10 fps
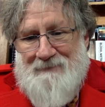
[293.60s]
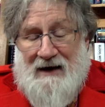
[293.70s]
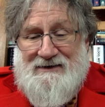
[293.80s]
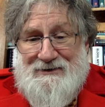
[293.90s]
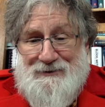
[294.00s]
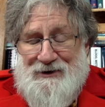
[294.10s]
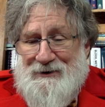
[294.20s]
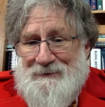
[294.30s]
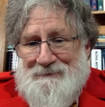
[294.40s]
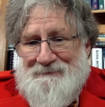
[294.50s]
I don't
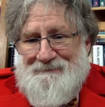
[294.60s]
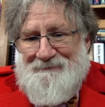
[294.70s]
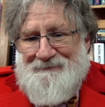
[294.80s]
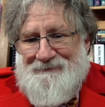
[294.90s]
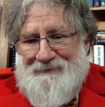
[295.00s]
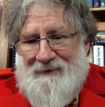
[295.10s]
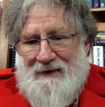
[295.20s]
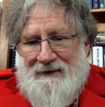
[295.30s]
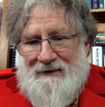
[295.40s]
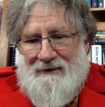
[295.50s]
know.
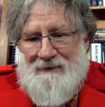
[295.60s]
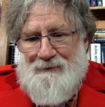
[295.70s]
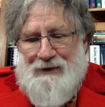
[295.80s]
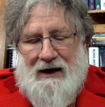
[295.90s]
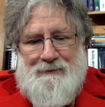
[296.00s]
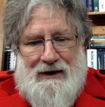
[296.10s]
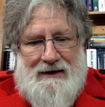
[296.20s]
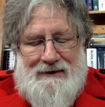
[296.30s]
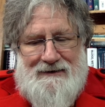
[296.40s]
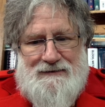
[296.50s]
But I'm
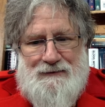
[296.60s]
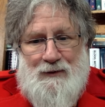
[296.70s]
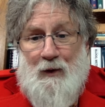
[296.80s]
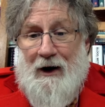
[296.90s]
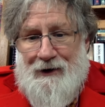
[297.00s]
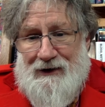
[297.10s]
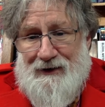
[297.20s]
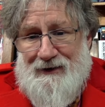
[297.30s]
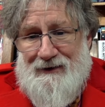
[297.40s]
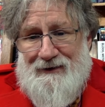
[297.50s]
beginning to
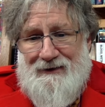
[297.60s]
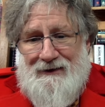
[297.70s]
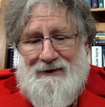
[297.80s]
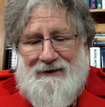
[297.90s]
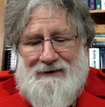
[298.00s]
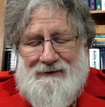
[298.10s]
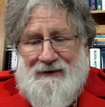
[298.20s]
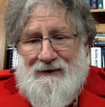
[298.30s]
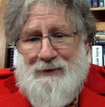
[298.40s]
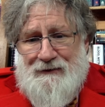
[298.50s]
worry
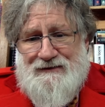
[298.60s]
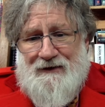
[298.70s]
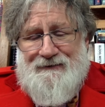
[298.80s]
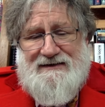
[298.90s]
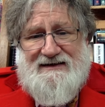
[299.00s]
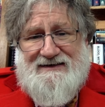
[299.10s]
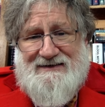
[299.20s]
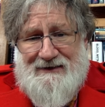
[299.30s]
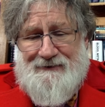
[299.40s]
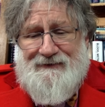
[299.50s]
that the post office
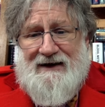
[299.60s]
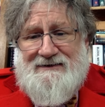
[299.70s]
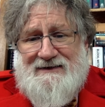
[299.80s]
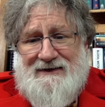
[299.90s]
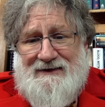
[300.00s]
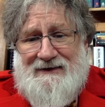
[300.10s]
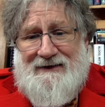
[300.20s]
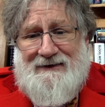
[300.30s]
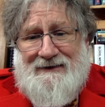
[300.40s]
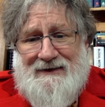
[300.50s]
itself, as
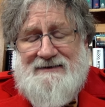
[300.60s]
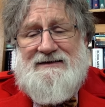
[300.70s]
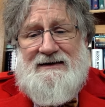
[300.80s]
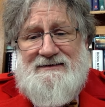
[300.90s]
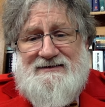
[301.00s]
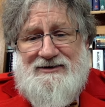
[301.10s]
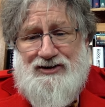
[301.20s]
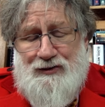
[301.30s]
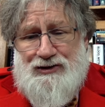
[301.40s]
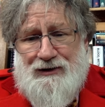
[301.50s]
a as an
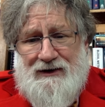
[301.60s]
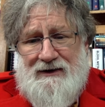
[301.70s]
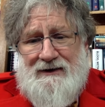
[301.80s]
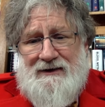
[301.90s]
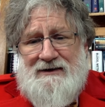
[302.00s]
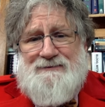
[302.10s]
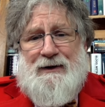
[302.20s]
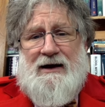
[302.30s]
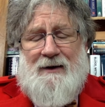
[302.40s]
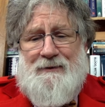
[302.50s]
institution has
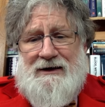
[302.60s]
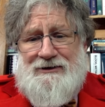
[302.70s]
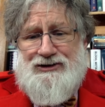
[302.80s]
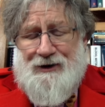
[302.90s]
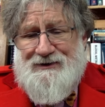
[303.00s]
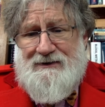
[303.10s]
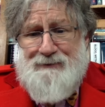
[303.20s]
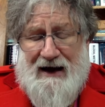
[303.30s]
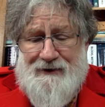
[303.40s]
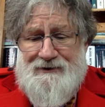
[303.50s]
become a shoddy
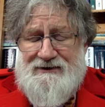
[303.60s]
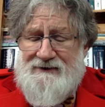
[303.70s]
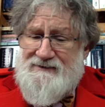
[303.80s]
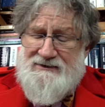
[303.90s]
parody of